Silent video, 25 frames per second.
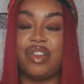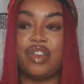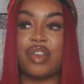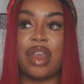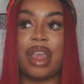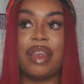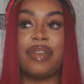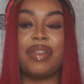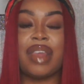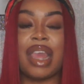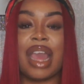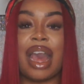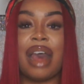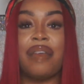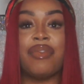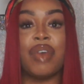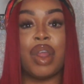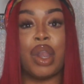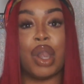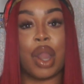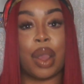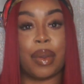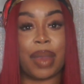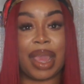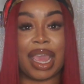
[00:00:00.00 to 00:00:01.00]
So if they have
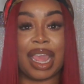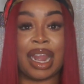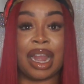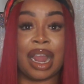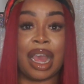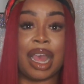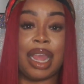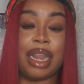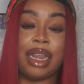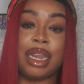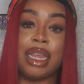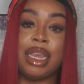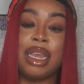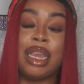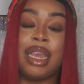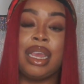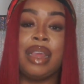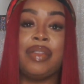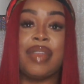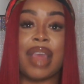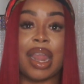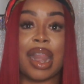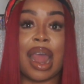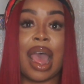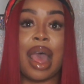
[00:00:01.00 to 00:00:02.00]
a low hairline,
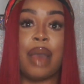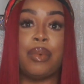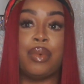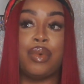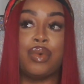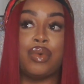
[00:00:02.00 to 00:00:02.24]
then I